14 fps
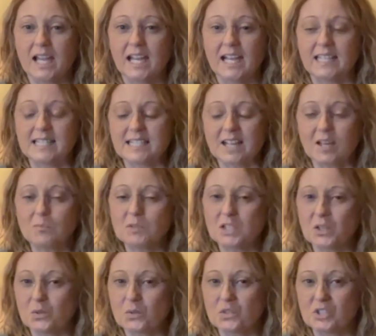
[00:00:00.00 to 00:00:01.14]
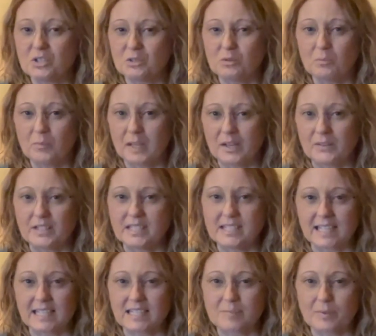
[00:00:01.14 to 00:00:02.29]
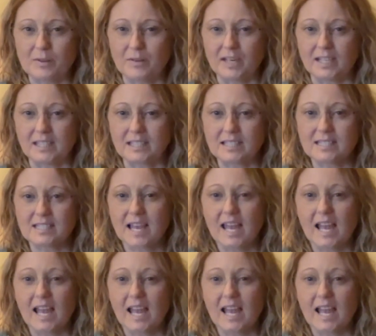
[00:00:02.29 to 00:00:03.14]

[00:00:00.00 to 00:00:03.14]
It's time to go to Mary's experience.